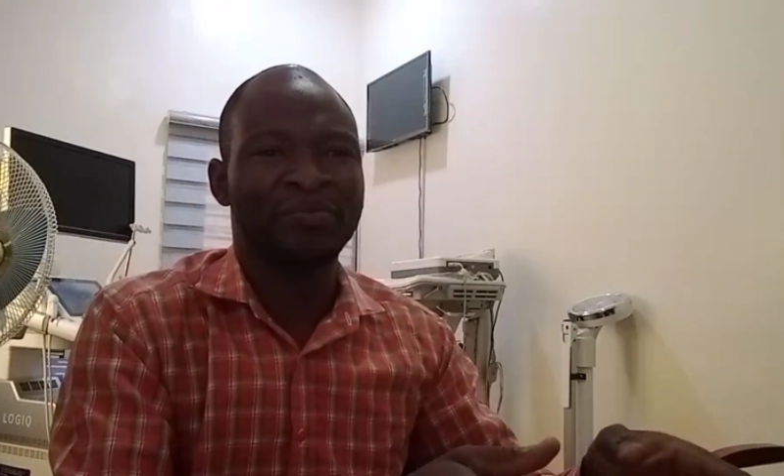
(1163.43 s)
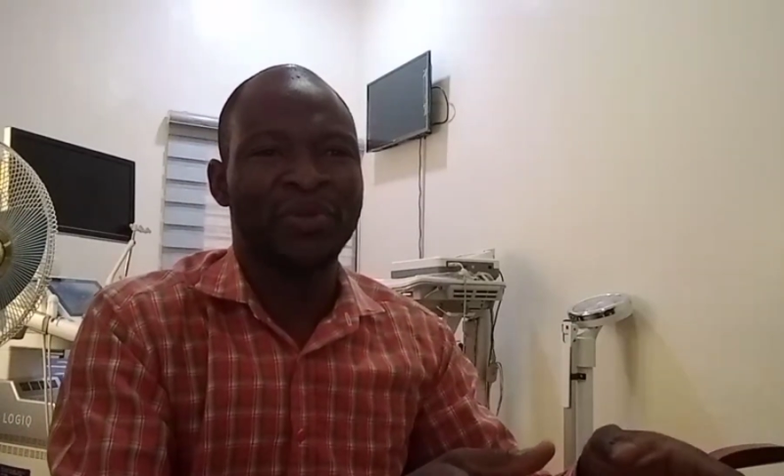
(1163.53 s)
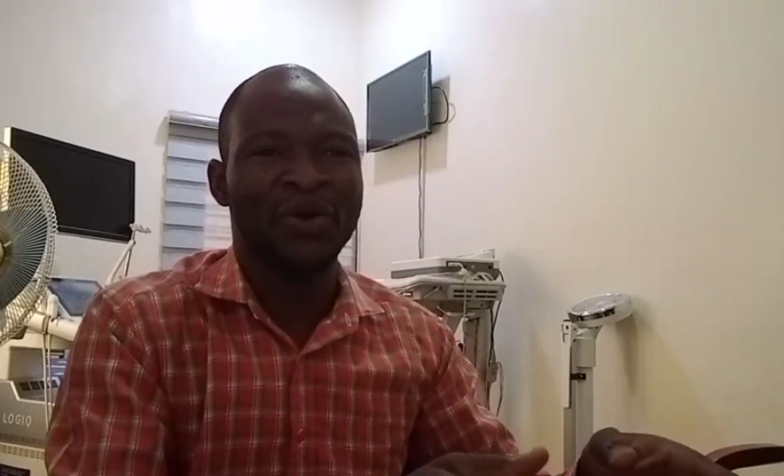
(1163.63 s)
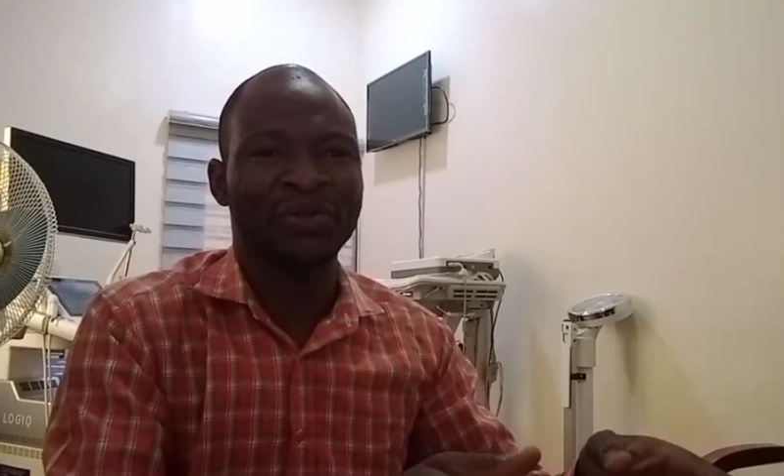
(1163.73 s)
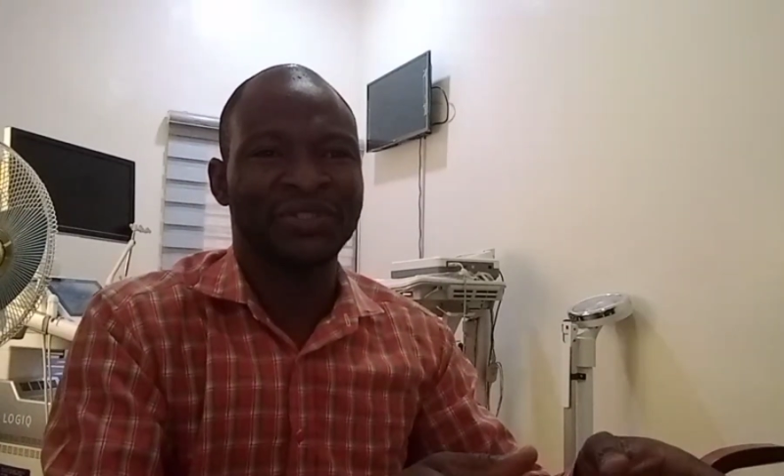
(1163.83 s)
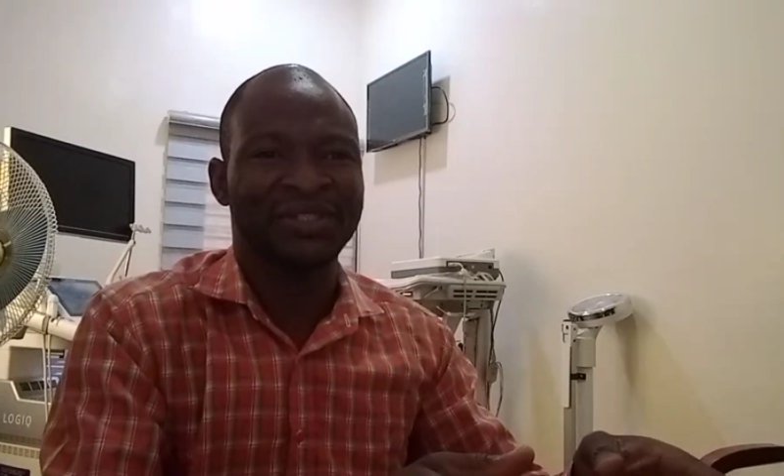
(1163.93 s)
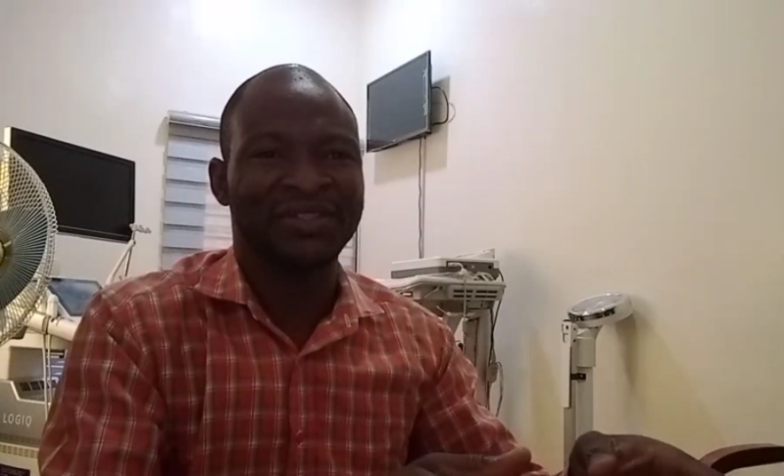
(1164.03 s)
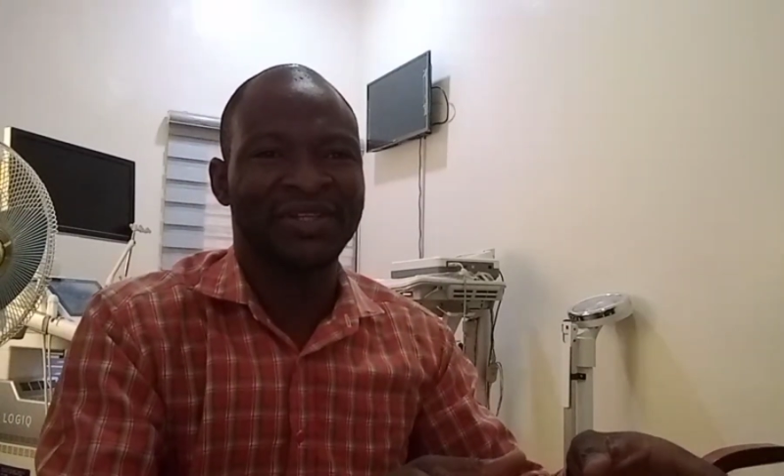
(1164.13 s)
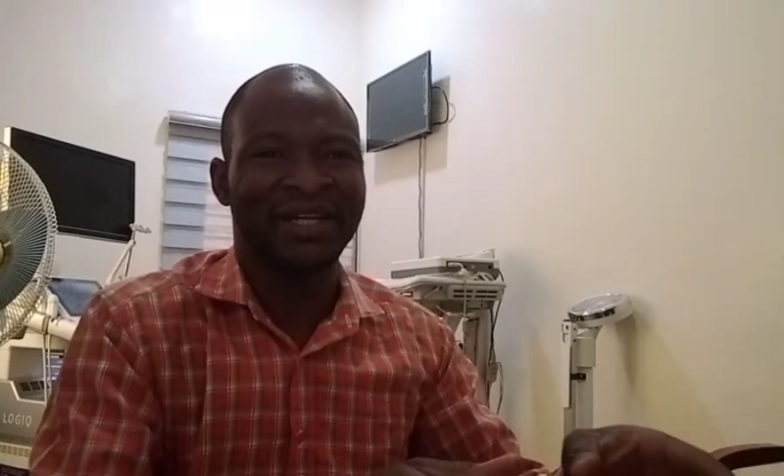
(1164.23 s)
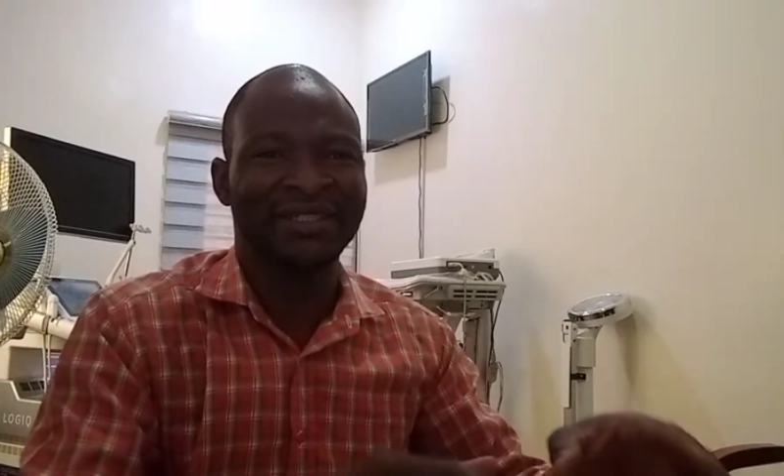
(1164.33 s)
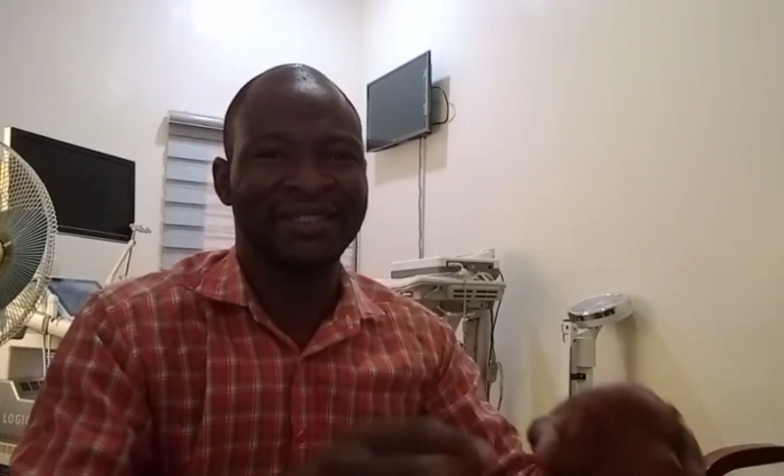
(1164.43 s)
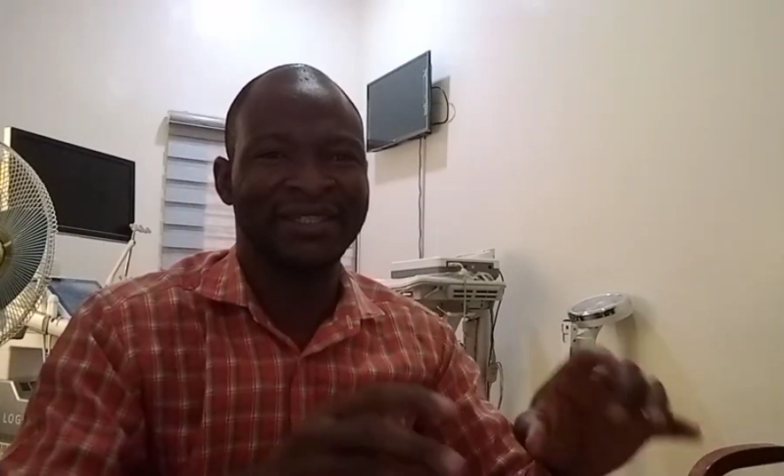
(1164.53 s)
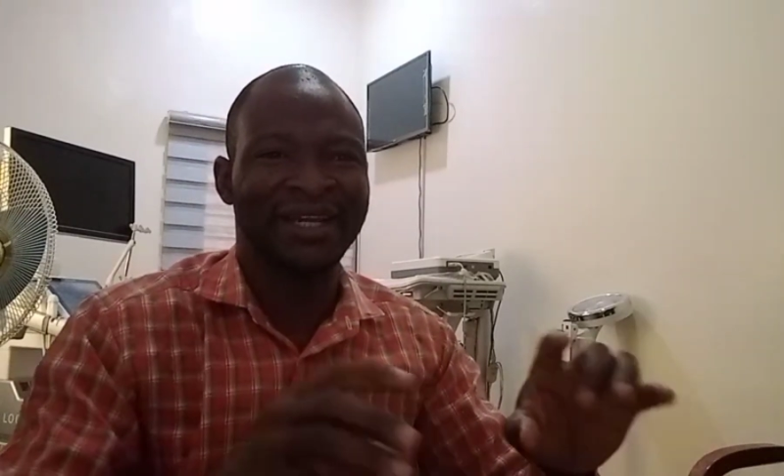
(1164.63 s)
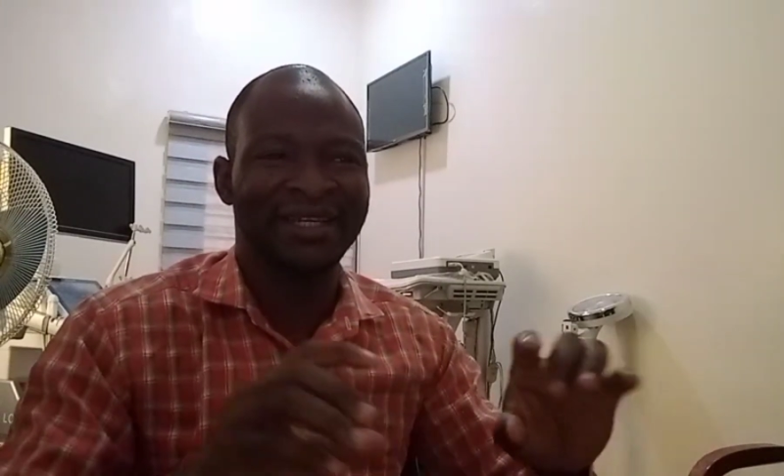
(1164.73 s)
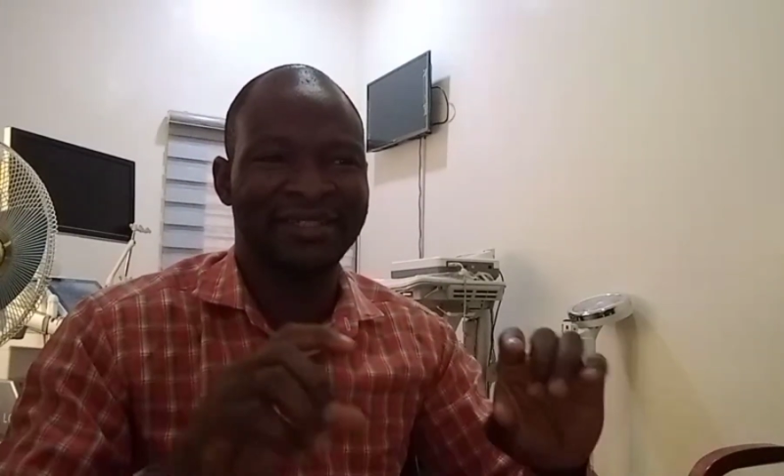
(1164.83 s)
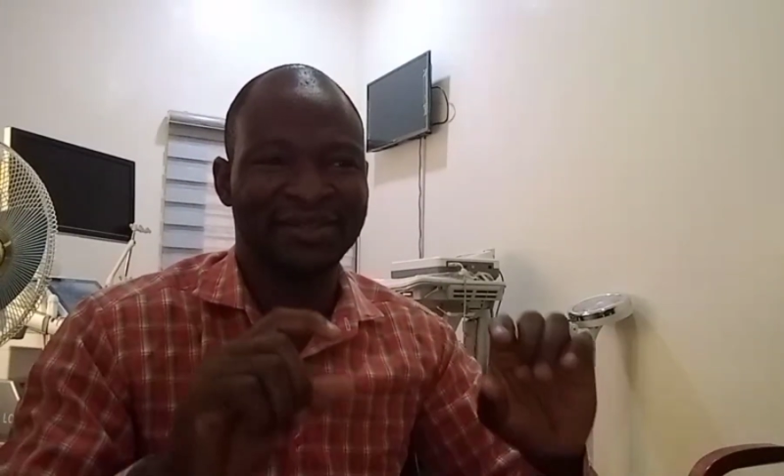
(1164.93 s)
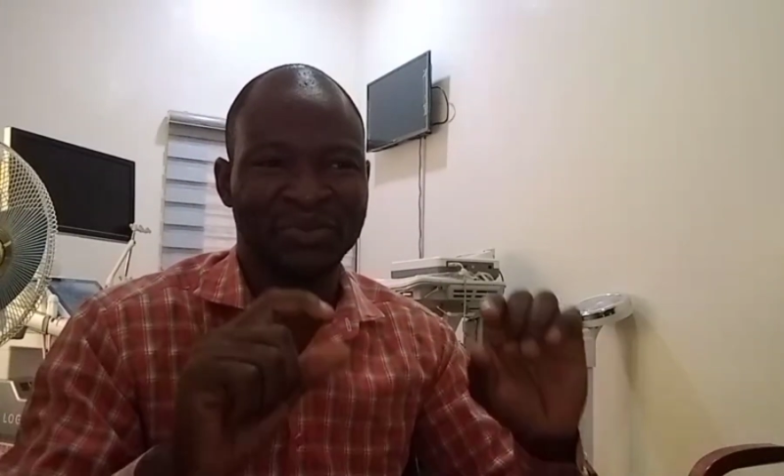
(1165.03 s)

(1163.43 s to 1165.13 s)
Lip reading: pulses are designed